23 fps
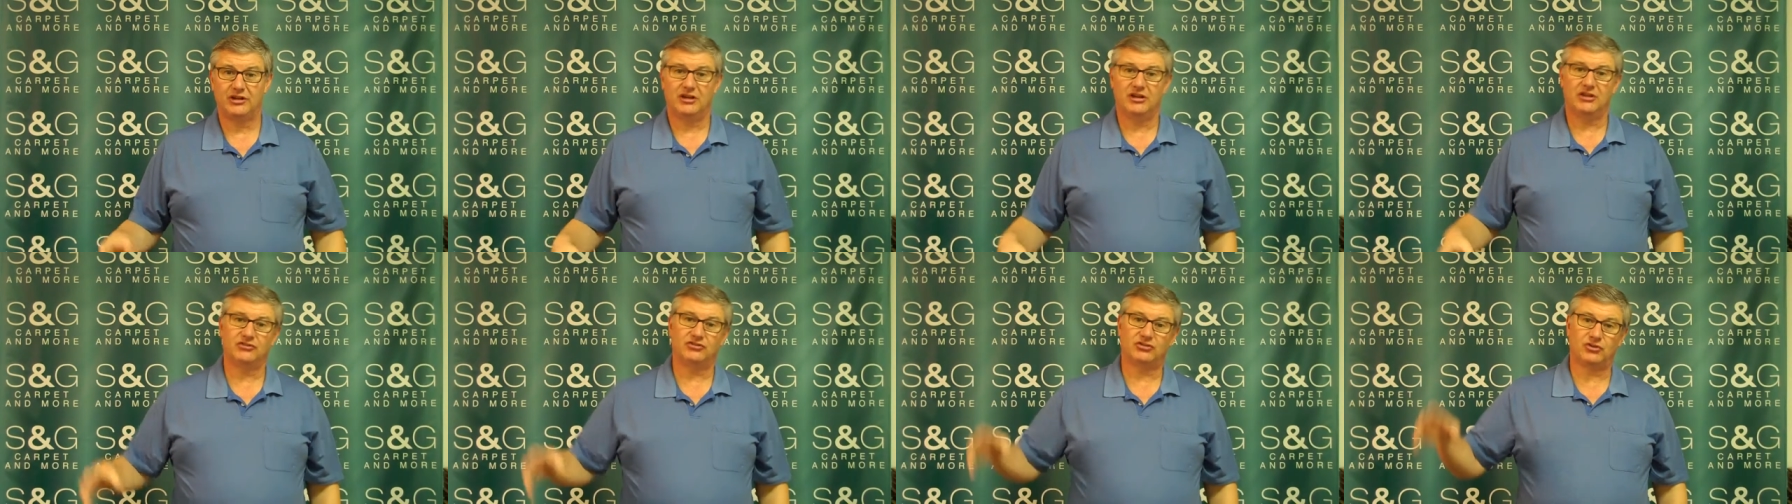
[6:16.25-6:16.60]

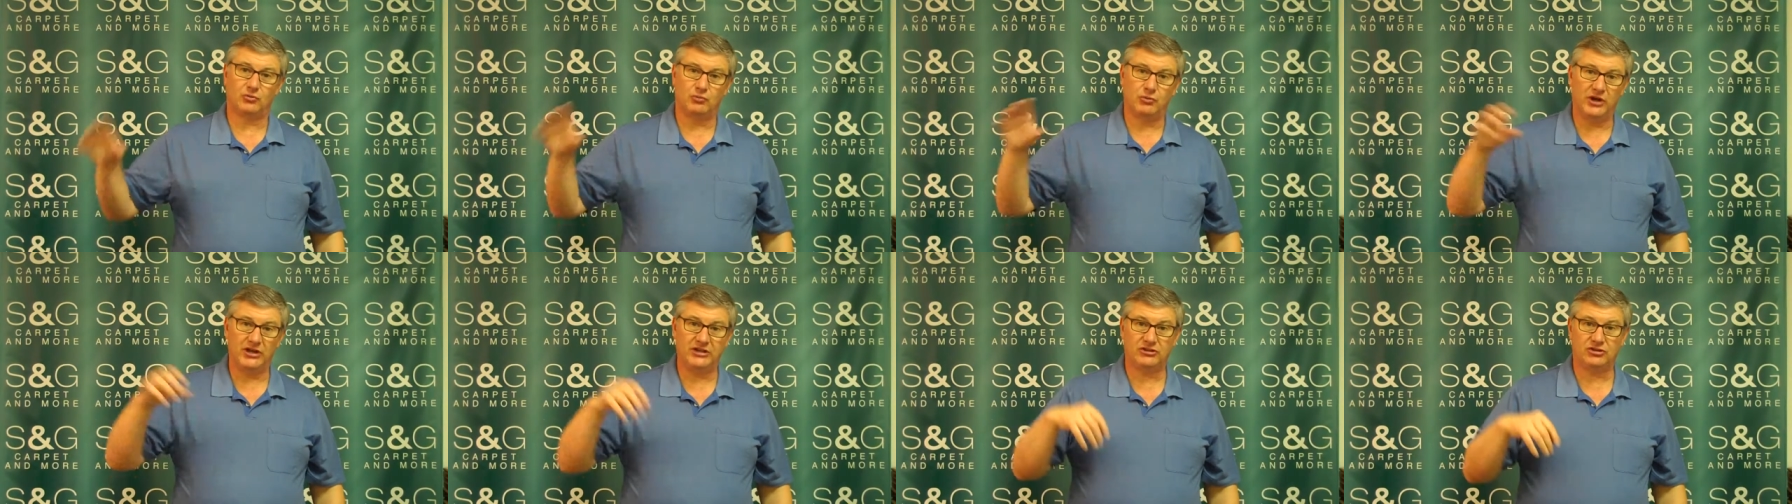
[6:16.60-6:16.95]
is to
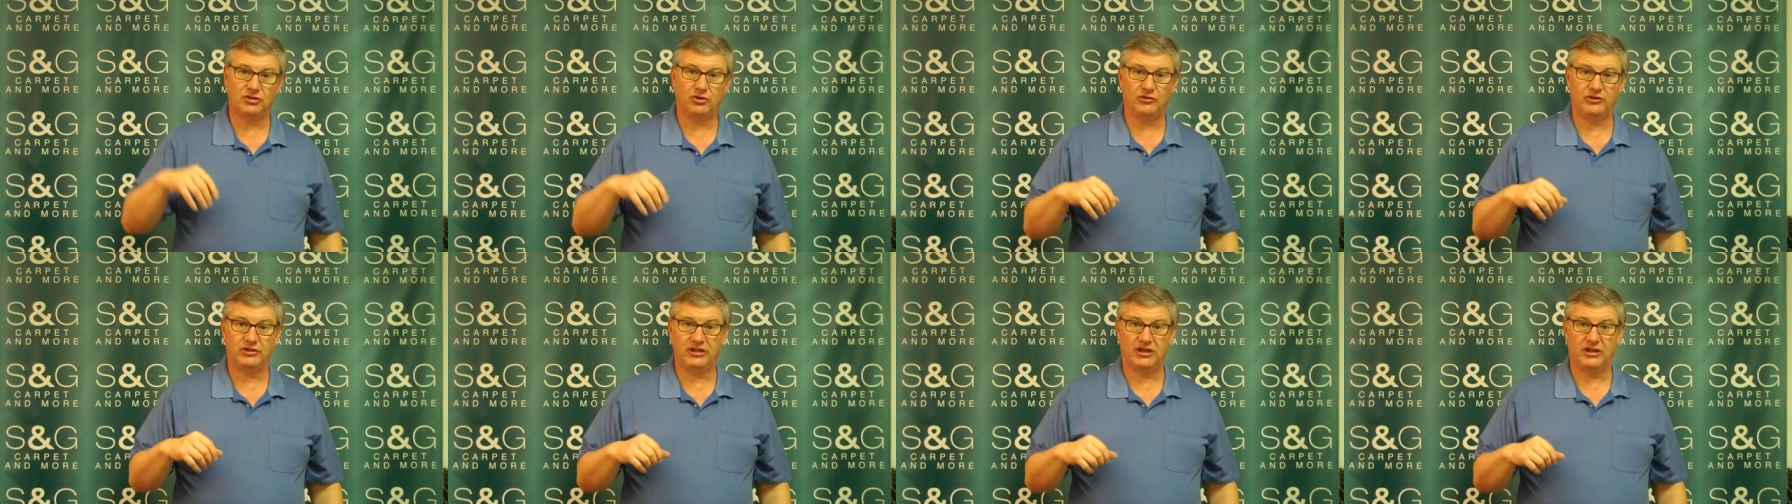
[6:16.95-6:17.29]
wait
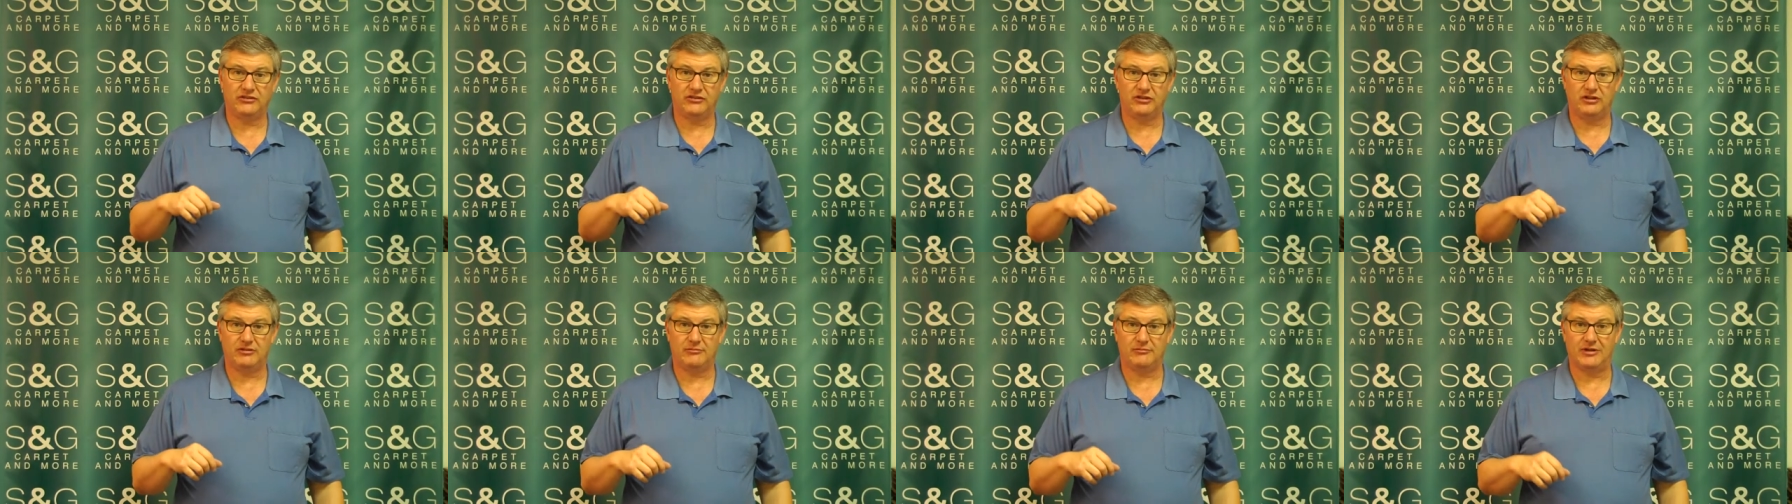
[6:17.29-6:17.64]
till the
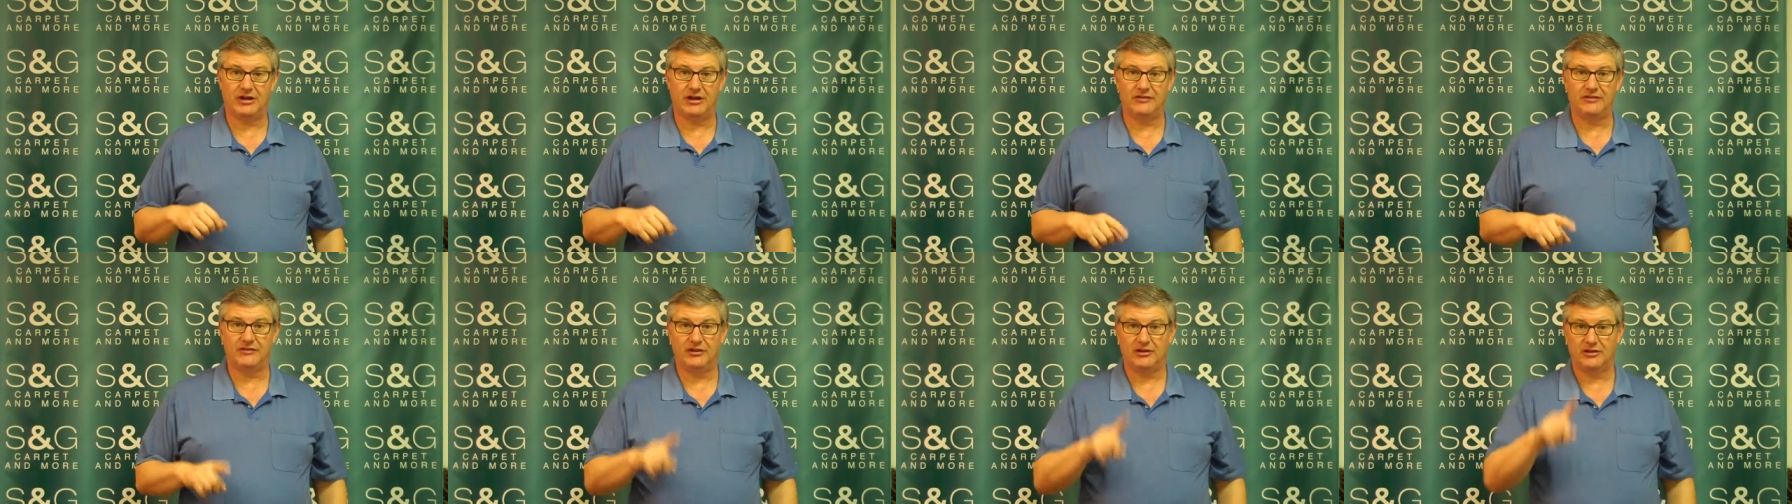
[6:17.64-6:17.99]
end of the
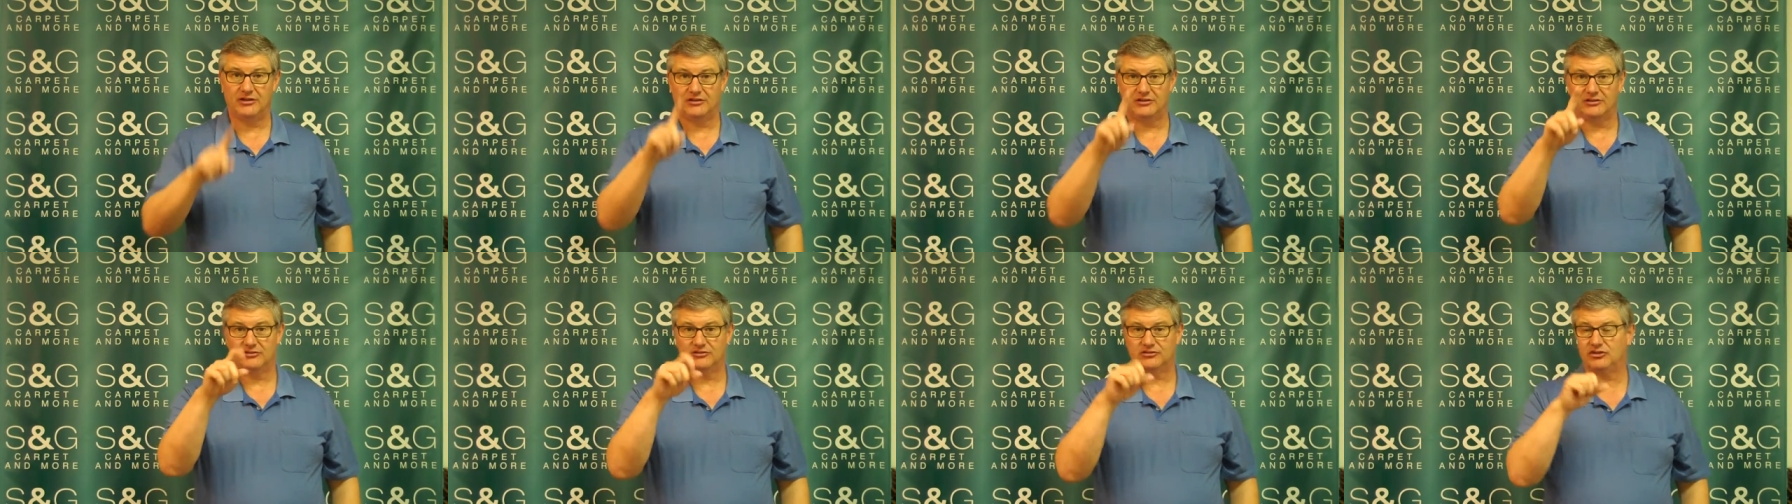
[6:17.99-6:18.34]
month,
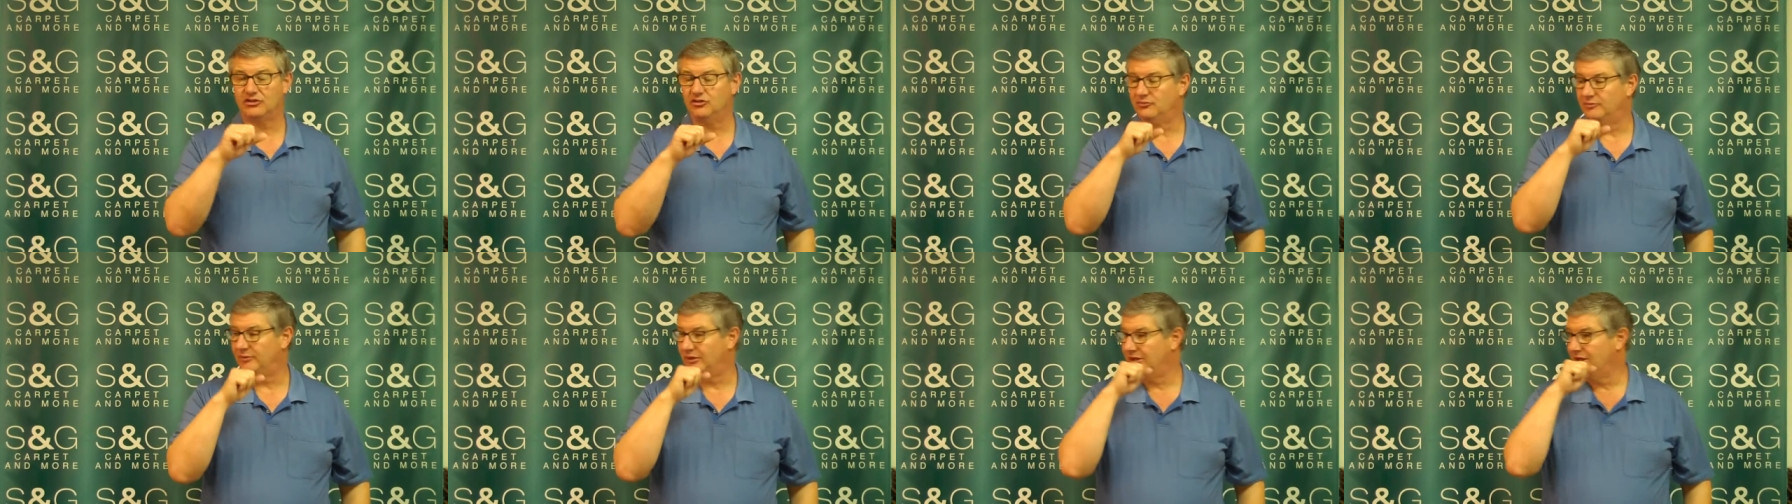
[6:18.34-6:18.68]

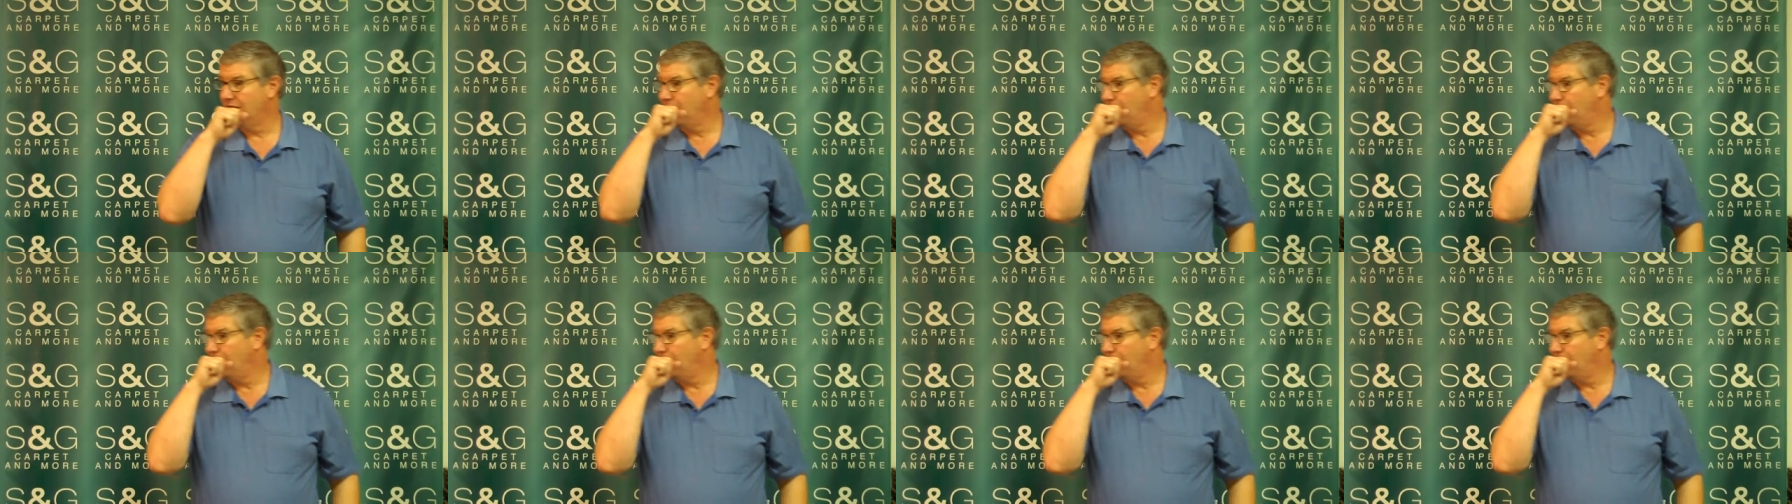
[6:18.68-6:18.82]
excuse me,